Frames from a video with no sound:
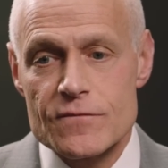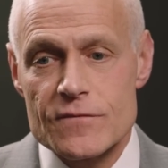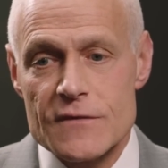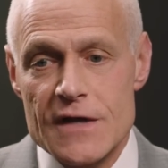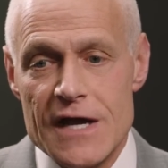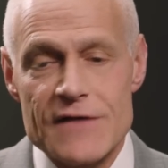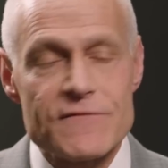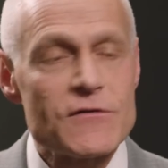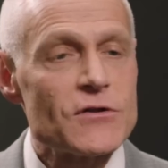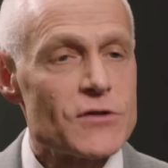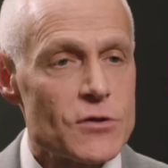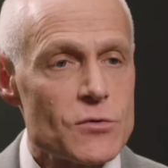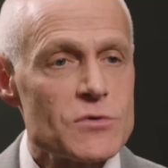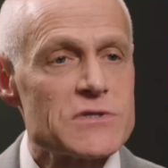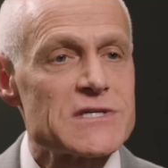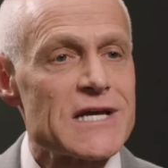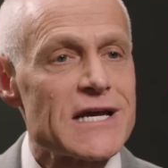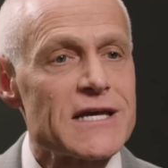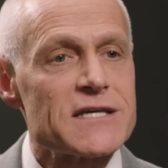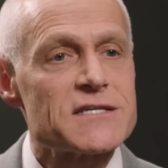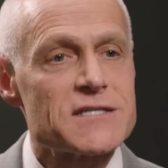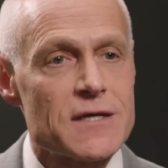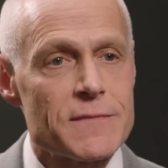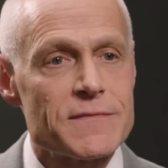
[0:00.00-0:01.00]
I felt it was
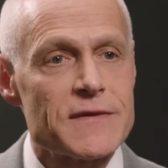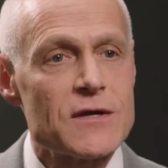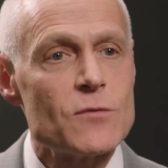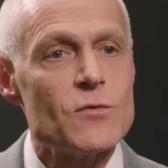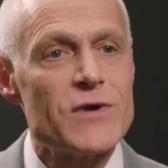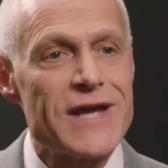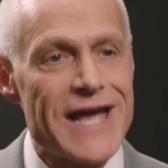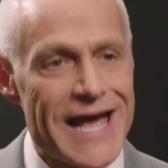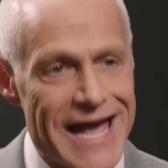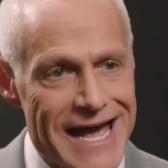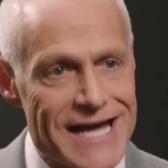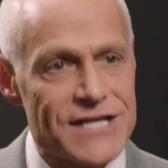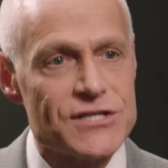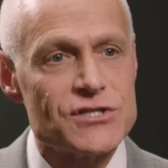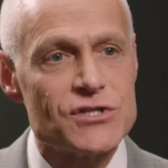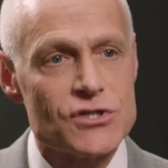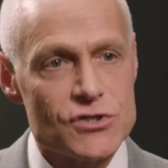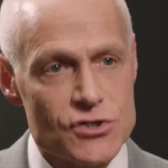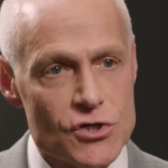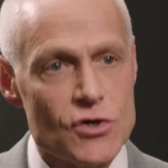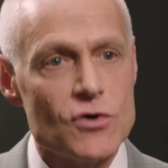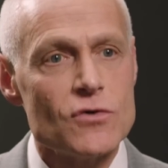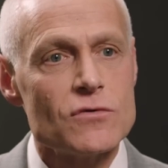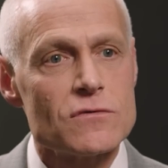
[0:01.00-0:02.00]
like something we had to
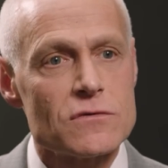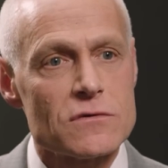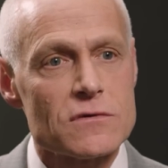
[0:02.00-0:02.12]
do.